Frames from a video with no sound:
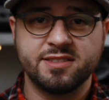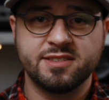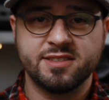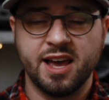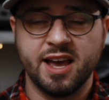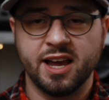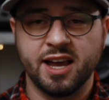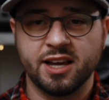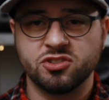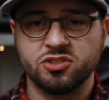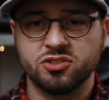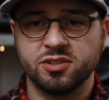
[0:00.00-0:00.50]

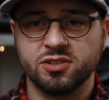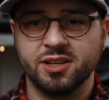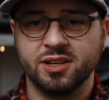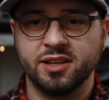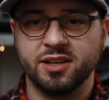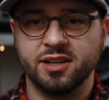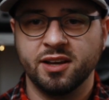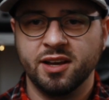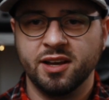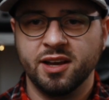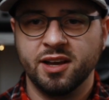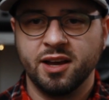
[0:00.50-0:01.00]
actually
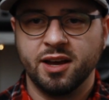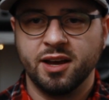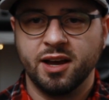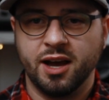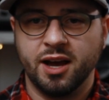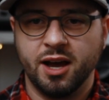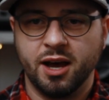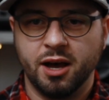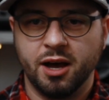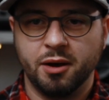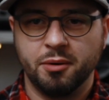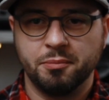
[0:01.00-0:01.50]

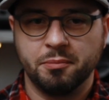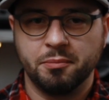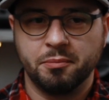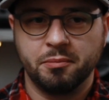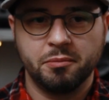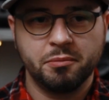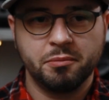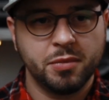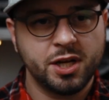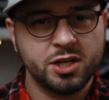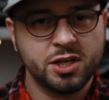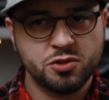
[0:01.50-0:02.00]
um,
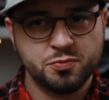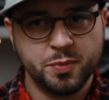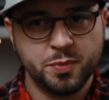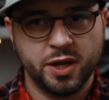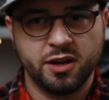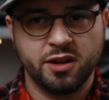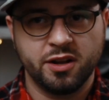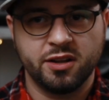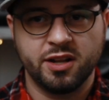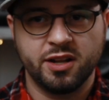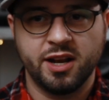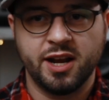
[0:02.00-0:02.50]
much
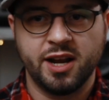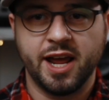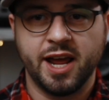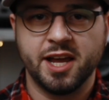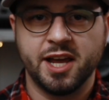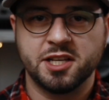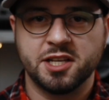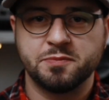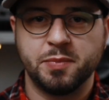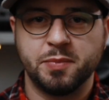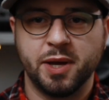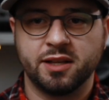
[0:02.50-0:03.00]
better than I
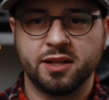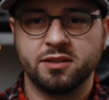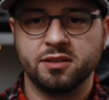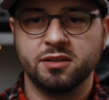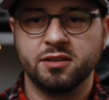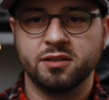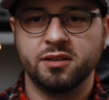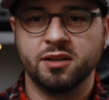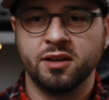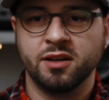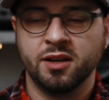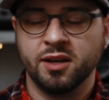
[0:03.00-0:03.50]
expected.
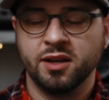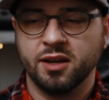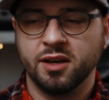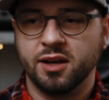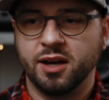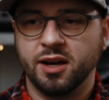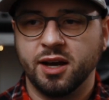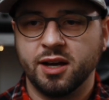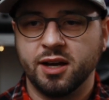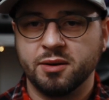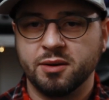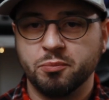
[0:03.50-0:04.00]

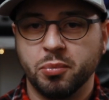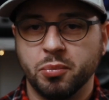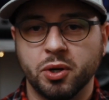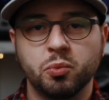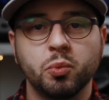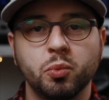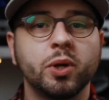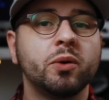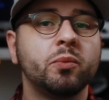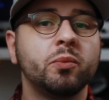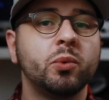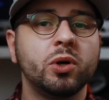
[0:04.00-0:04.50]
But
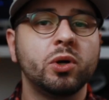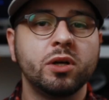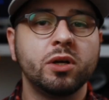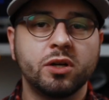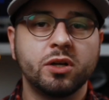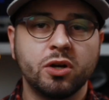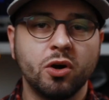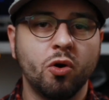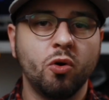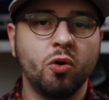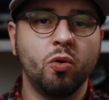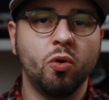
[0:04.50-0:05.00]
we will
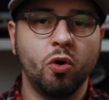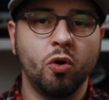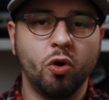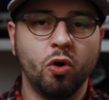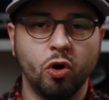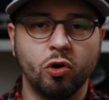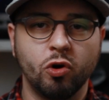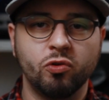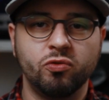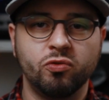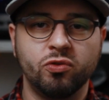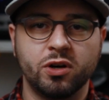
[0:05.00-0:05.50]
go
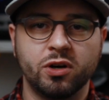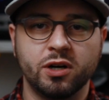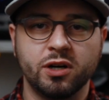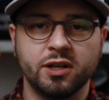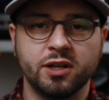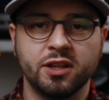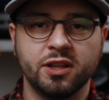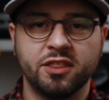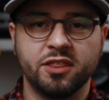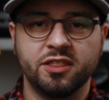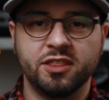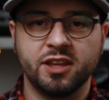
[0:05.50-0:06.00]
over
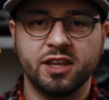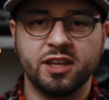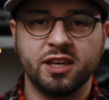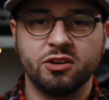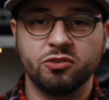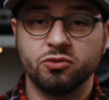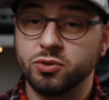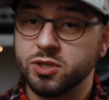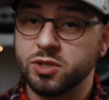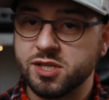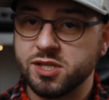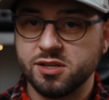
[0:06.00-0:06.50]
the
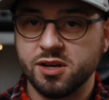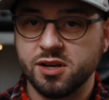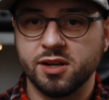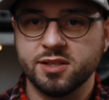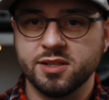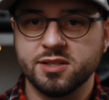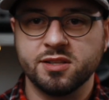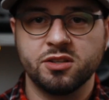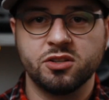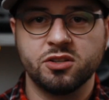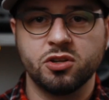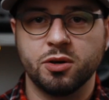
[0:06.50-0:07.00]

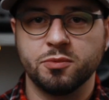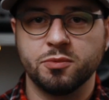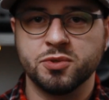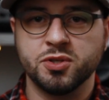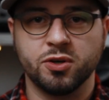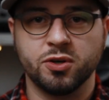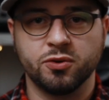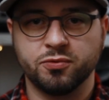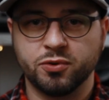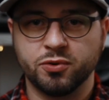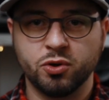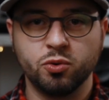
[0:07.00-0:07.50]
results in terms
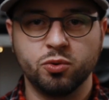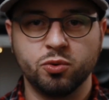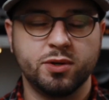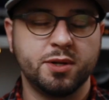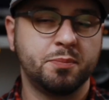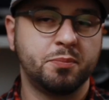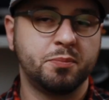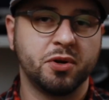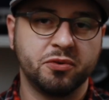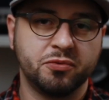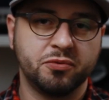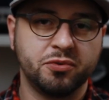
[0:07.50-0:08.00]
of cooling
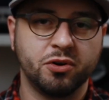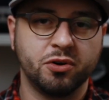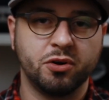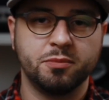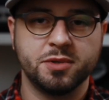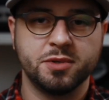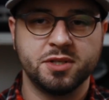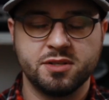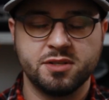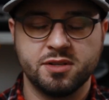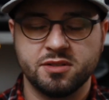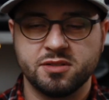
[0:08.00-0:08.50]

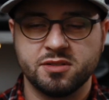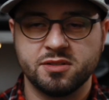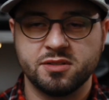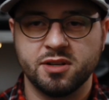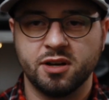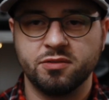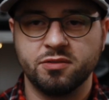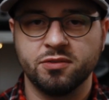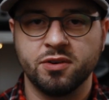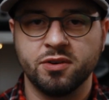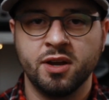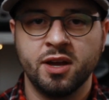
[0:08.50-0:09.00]
performance and
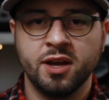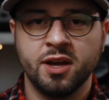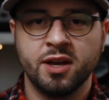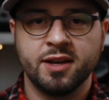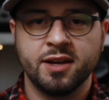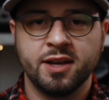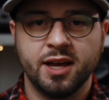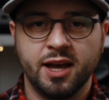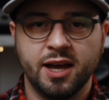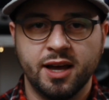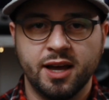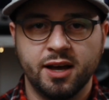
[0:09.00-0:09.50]
stuff
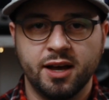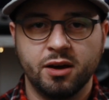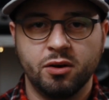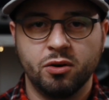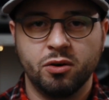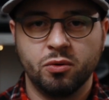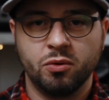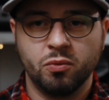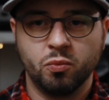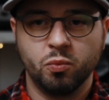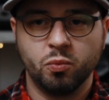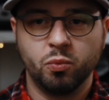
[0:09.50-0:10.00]
uh,
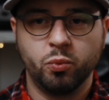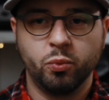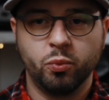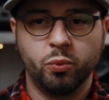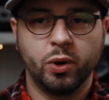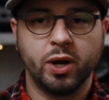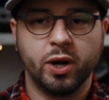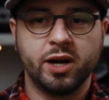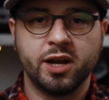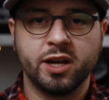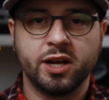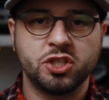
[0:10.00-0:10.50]

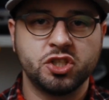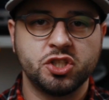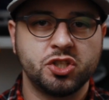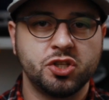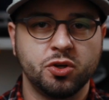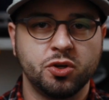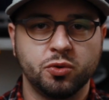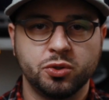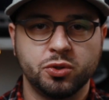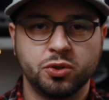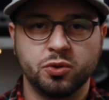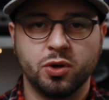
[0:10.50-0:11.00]
when I
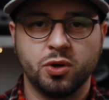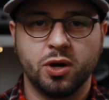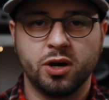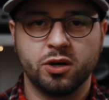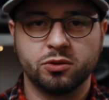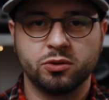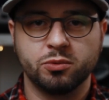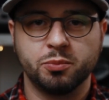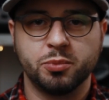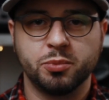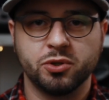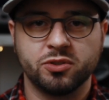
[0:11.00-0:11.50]
showed you how
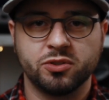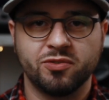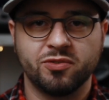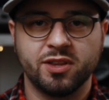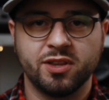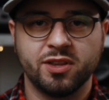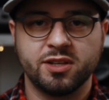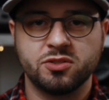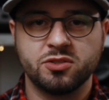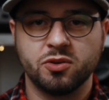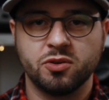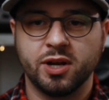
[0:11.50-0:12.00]
to put
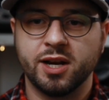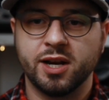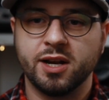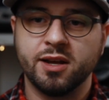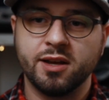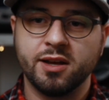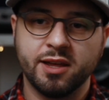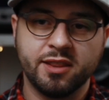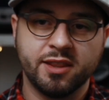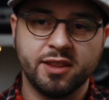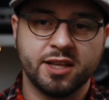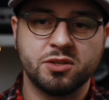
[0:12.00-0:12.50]
things together.
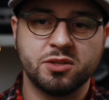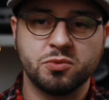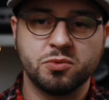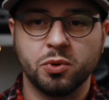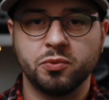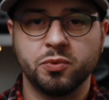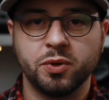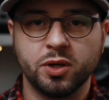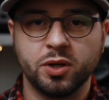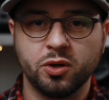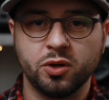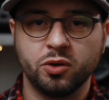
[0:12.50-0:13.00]
And that's what
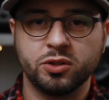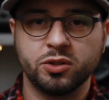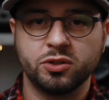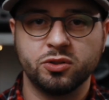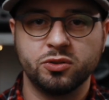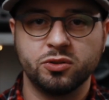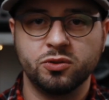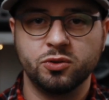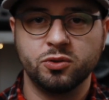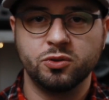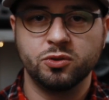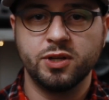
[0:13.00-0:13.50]
we're going to
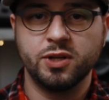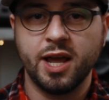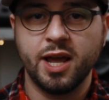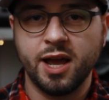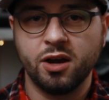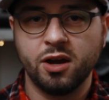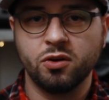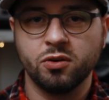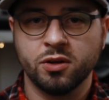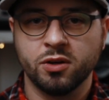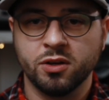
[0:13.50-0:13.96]
do now,